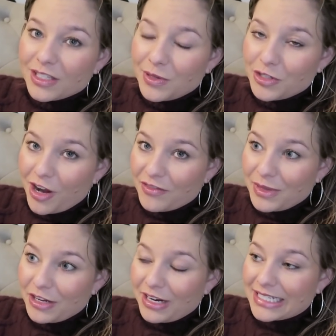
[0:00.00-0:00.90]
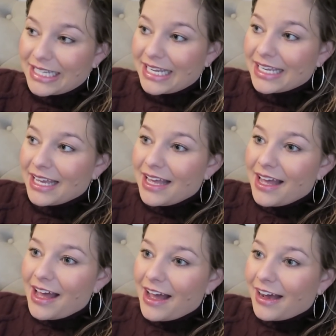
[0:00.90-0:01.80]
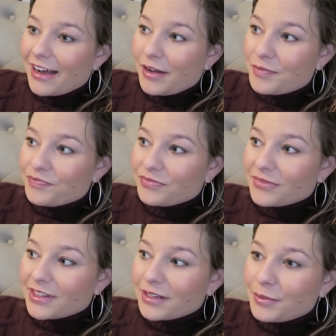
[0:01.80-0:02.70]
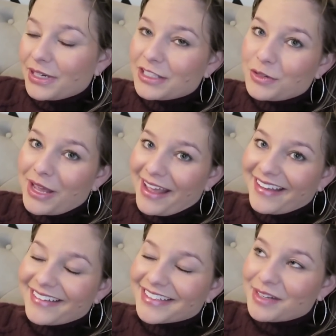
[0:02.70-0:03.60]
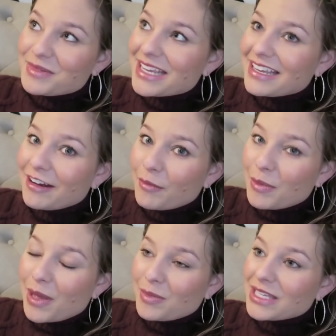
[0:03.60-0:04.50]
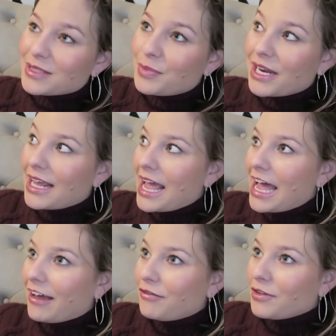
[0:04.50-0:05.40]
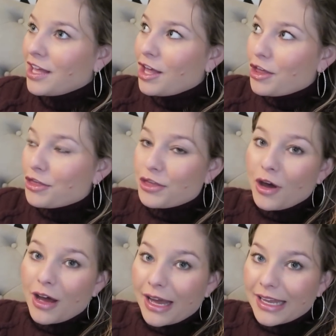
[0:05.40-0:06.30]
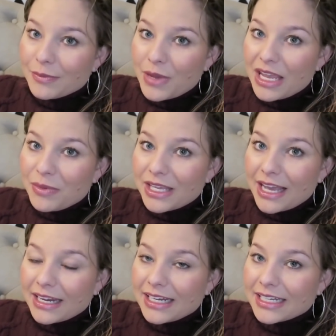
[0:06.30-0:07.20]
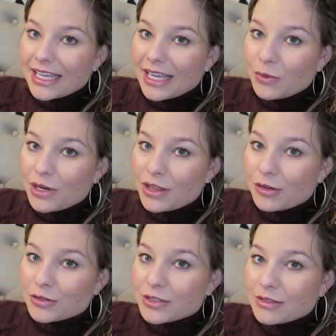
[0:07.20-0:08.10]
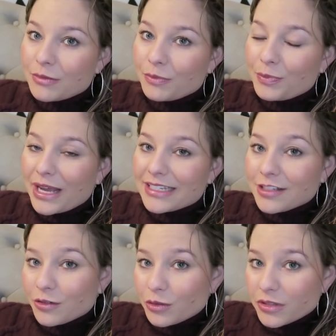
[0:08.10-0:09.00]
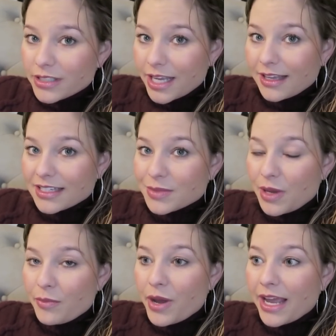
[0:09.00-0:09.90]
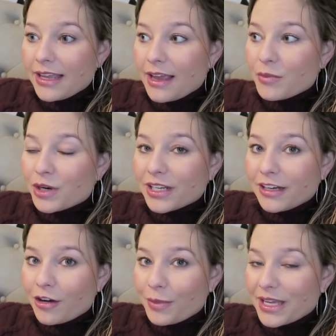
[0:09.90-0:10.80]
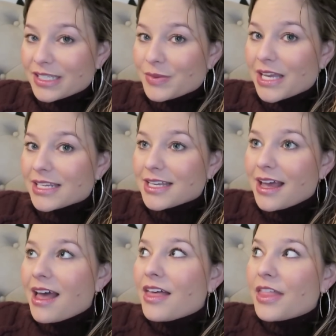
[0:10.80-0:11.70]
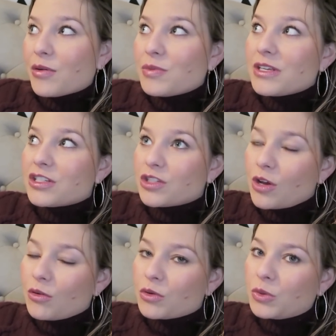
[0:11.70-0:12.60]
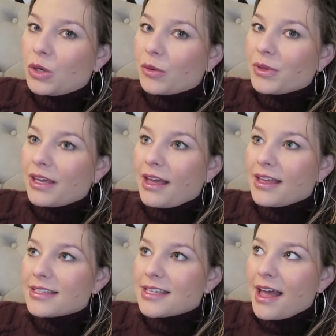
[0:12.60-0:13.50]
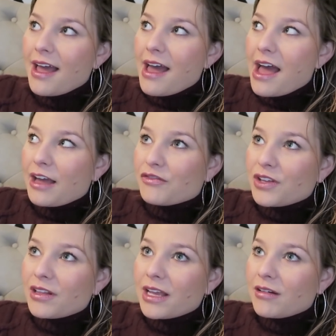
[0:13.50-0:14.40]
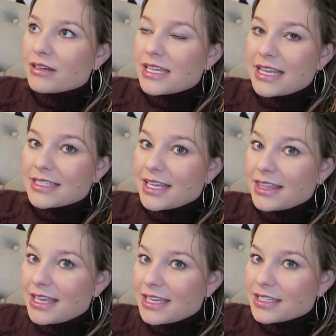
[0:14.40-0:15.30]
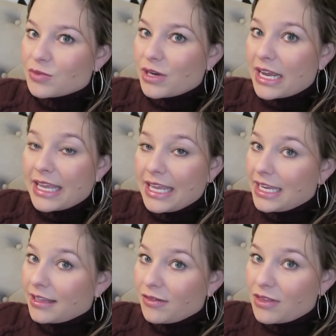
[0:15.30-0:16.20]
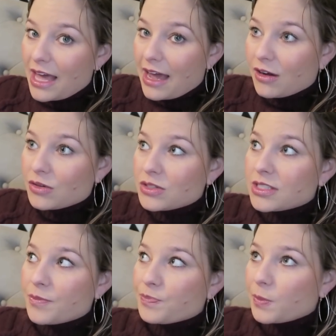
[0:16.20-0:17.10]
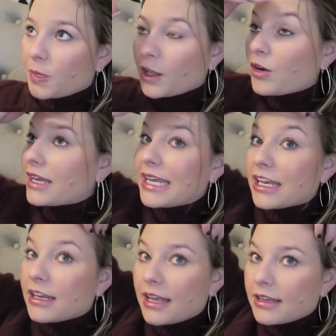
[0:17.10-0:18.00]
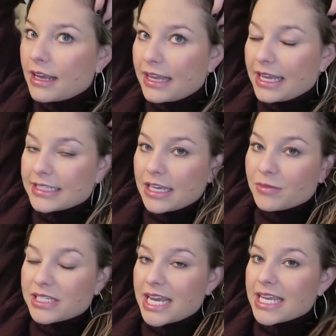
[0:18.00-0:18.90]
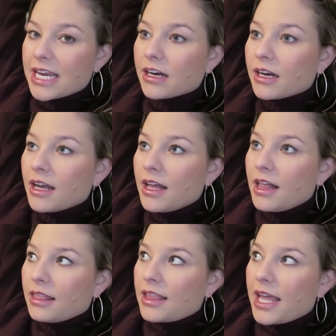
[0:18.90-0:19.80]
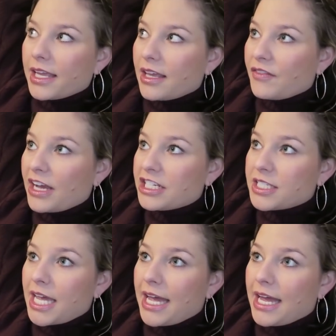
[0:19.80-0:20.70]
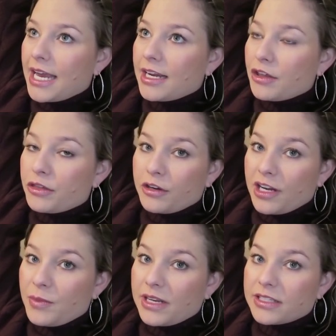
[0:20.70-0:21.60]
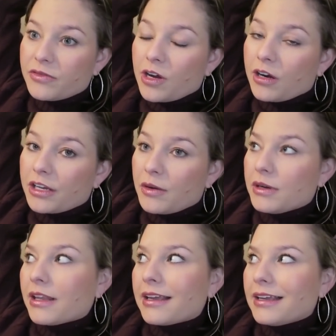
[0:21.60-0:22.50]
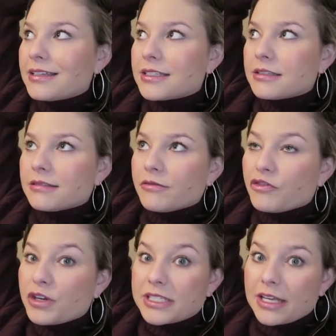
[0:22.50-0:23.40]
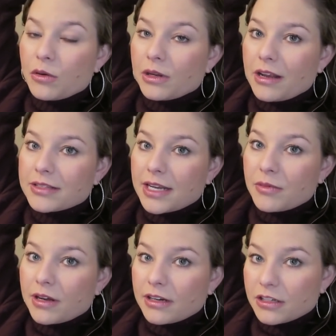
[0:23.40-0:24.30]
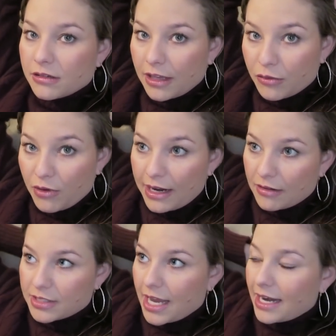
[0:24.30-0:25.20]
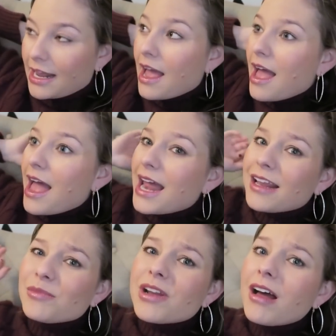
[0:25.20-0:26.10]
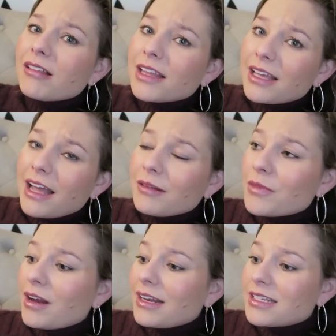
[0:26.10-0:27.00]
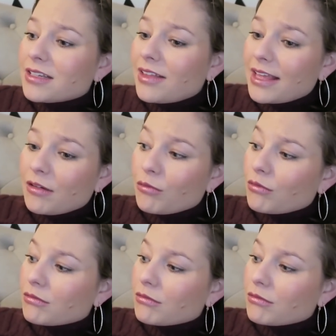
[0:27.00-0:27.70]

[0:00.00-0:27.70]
It's been driving me crazy, but it's okay because I'm taking care of my babies. But I have thought maybe I need to get one of those bicycles, like a spin bike, and put it in our basement. That would be so cool because I feel like on days like this when I can't leave the house, or I can't take him to daycare, like if I just had a 30 minutes of cardio, and like it's freezing cold outside, I'm not gonna like run outside, and I'm not into like